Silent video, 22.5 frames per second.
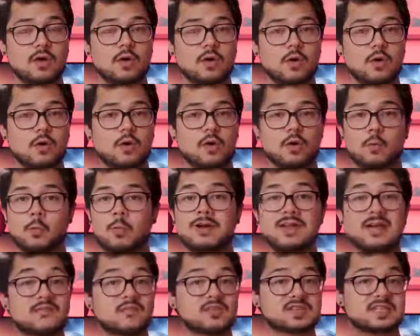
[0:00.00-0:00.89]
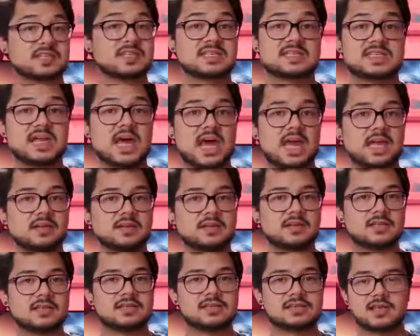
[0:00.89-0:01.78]
or whatever's inside.
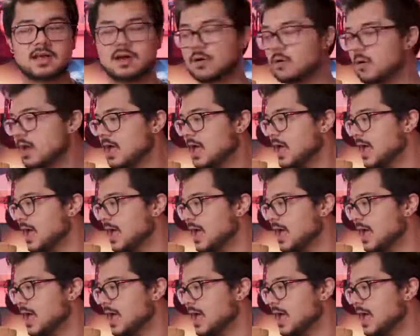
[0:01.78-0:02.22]
And so